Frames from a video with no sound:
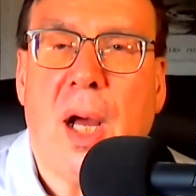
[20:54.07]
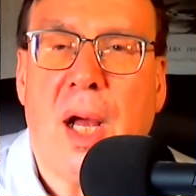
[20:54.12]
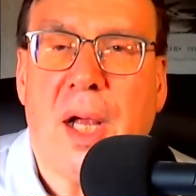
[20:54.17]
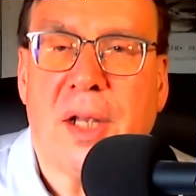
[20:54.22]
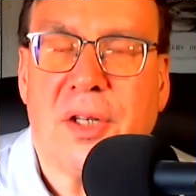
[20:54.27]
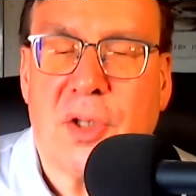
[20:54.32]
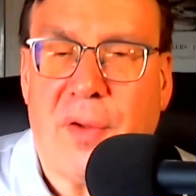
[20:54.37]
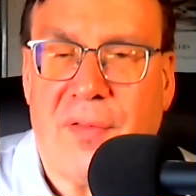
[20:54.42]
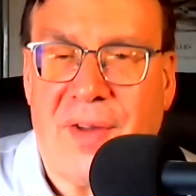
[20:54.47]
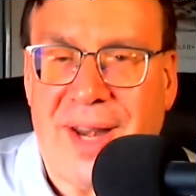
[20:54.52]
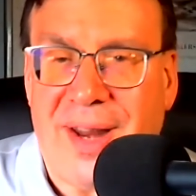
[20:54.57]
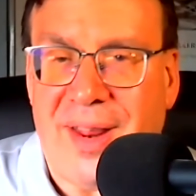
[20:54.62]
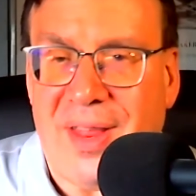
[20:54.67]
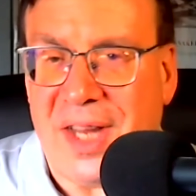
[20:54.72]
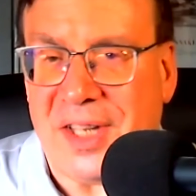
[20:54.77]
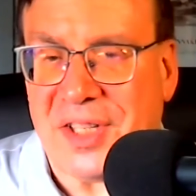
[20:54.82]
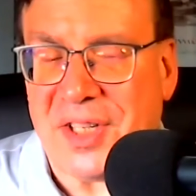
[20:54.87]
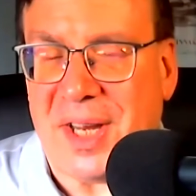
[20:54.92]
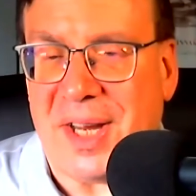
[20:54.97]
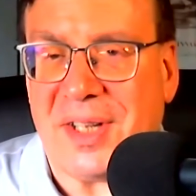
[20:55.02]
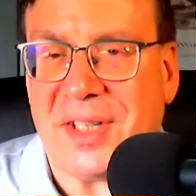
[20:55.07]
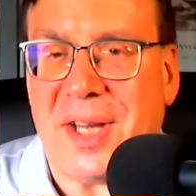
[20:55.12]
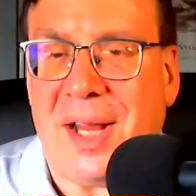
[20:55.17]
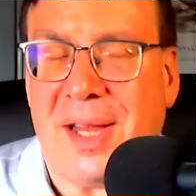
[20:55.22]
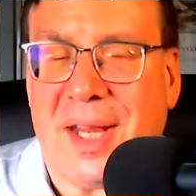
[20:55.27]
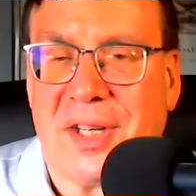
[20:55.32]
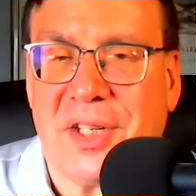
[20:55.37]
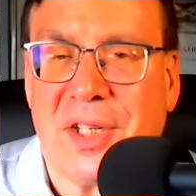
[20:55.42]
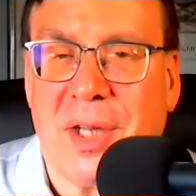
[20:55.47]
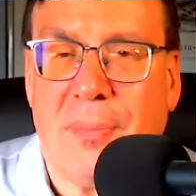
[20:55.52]
So if any of these things sound
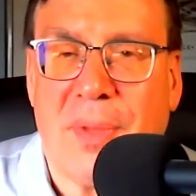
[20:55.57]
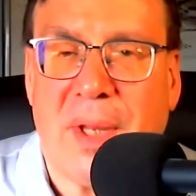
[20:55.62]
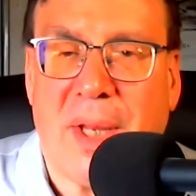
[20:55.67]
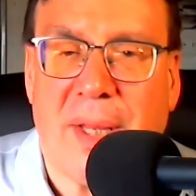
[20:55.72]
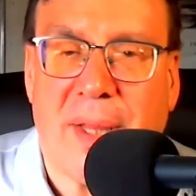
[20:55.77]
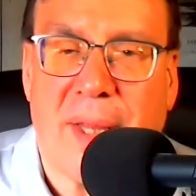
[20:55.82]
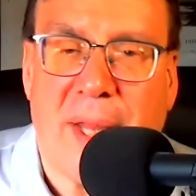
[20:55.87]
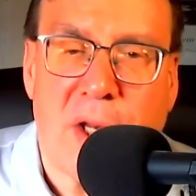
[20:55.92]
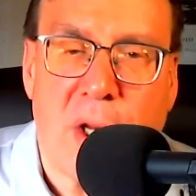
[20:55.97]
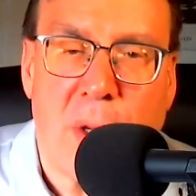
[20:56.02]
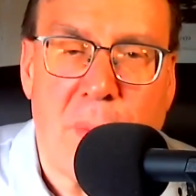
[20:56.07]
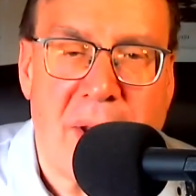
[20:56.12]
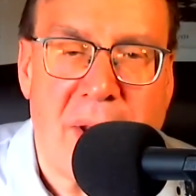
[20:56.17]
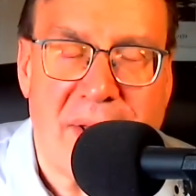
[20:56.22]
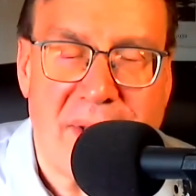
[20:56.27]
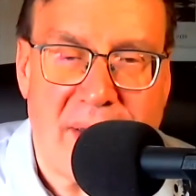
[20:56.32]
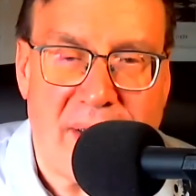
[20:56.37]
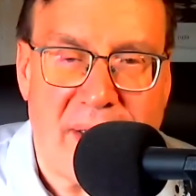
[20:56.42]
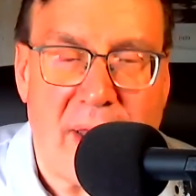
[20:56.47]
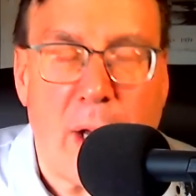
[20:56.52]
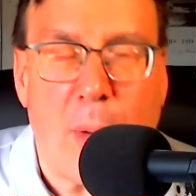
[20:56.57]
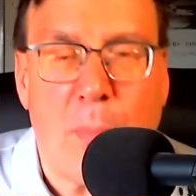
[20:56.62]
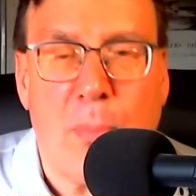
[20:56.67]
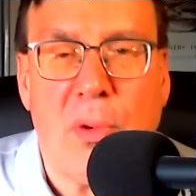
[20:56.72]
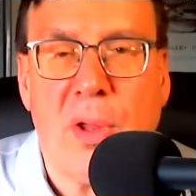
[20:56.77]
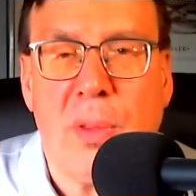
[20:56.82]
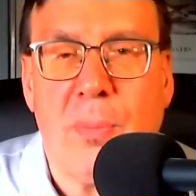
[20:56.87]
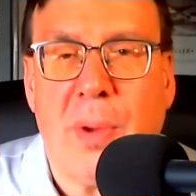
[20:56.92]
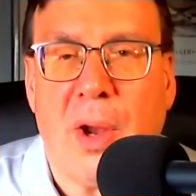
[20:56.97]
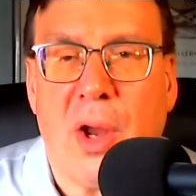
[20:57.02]
like something that you might need help
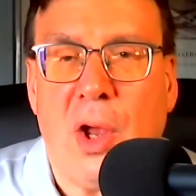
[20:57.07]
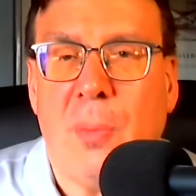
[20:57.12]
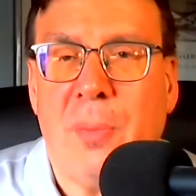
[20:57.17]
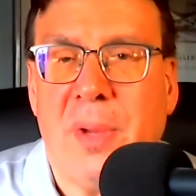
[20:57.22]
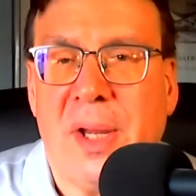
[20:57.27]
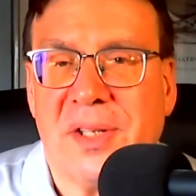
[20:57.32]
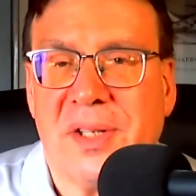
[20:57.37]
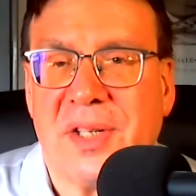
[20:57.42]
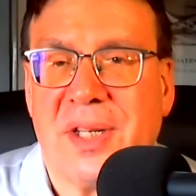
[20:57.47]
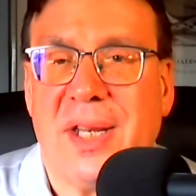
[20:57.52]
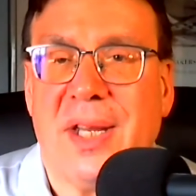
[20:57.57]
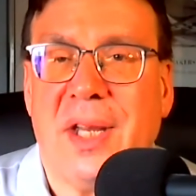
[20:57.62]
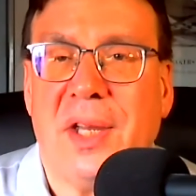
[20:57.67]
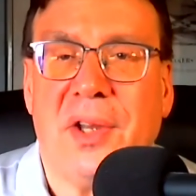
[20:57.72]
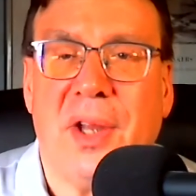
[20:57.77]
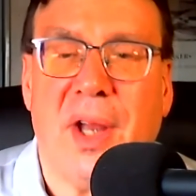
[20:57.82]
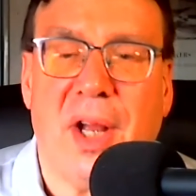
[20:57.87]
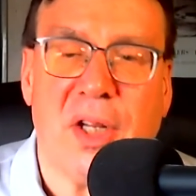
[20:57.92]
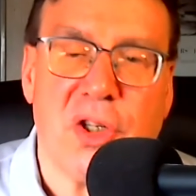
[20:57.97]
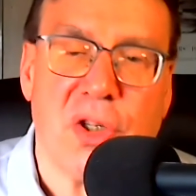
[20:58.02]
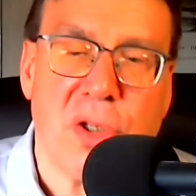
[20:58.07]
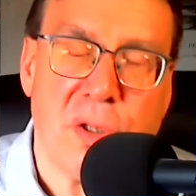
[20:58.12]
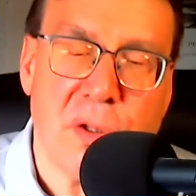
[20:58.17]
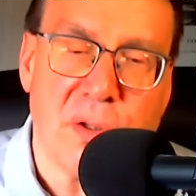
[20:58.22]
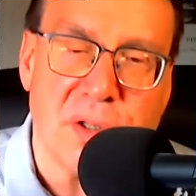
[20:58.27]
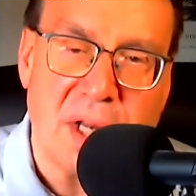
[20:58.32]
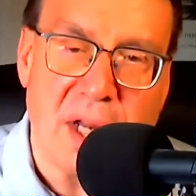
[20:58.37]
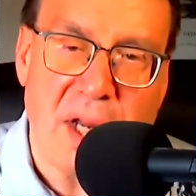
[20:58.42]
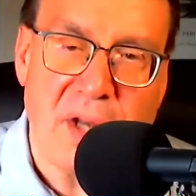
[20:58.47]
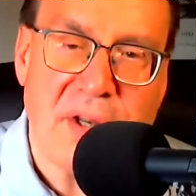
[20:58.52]
with, by all means, get in touch.
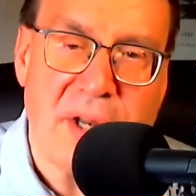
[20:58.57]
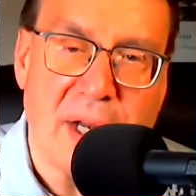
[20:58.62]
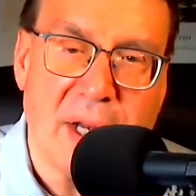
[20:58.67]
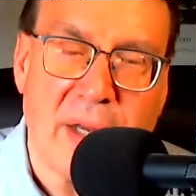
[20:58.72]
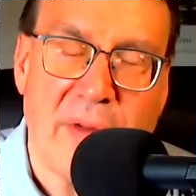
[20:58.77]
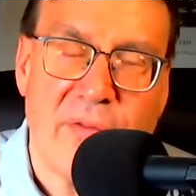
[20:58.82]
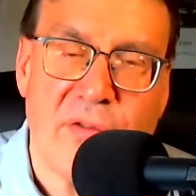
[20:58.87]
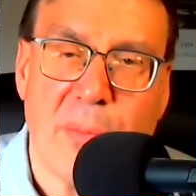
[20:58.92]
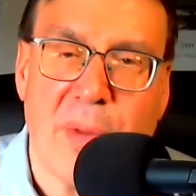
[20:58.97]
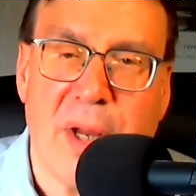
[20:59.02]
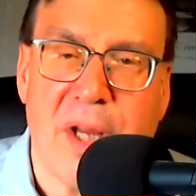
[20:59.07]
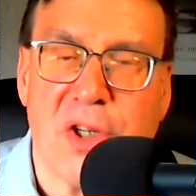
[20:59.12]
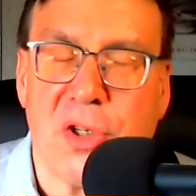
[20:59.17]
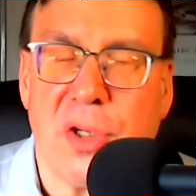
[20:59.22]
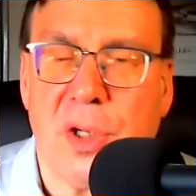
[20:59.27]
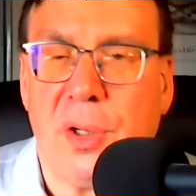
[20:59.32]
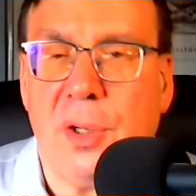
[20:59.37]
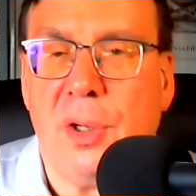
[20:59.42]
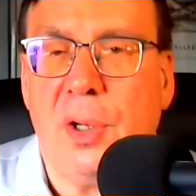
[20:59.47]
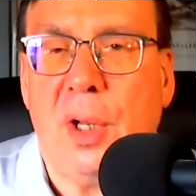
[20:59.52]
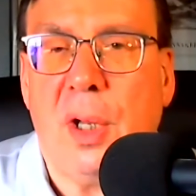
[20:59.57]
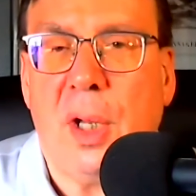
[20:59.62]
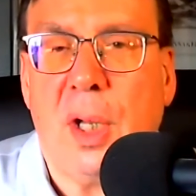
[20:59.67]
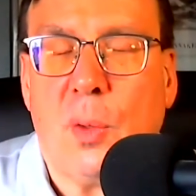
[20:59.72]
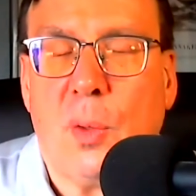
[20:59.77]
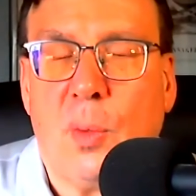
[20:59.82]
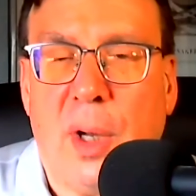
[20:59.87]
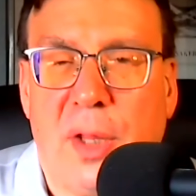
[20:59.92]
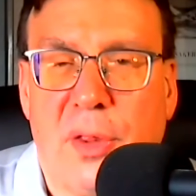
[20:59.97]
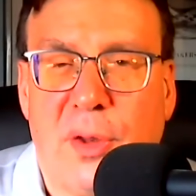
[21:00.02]
There's contact information
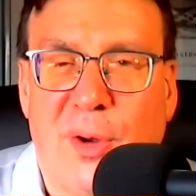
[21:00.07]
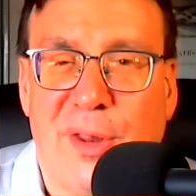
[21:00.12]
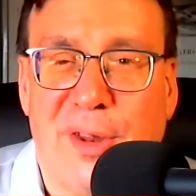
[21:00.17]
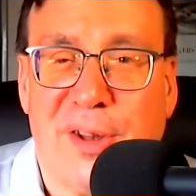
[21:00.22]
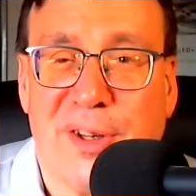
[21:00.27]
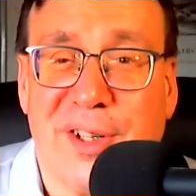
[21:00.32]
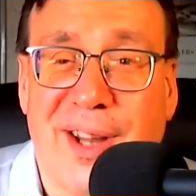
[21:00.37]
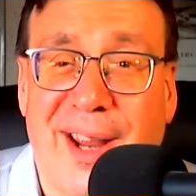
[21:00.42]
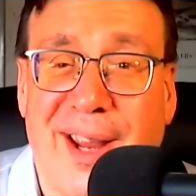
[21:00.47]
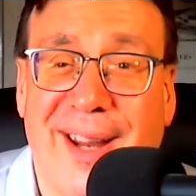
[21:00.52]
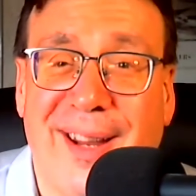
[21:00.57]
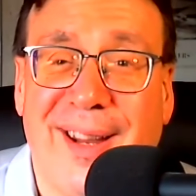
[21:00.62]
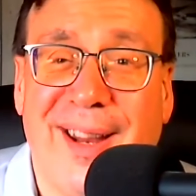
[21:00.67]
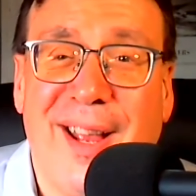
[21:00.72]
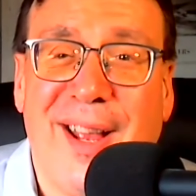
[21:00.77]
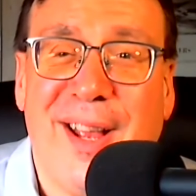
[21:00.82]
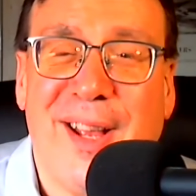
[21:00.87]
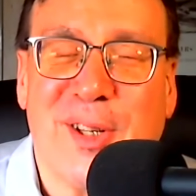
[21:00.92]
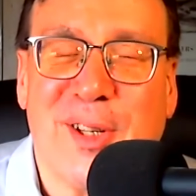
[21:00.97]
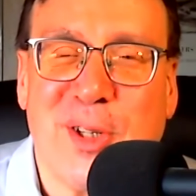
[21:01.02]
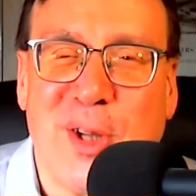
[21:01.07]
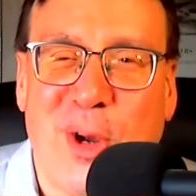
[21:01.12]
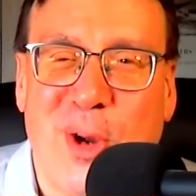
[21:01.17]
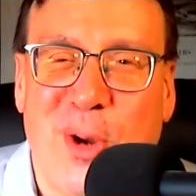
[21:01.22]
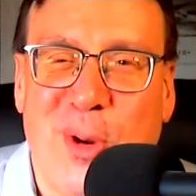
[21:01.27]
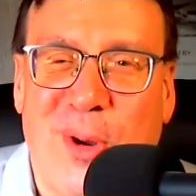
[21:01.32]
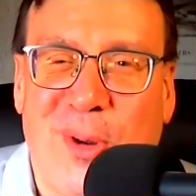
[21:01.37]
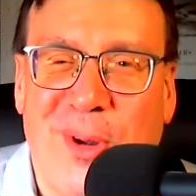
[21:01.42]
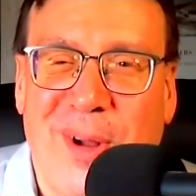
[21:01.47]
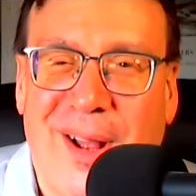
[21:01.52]
right there on the site.
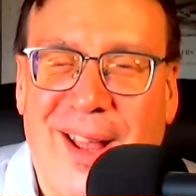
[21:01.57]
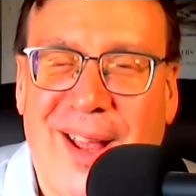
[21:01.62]
So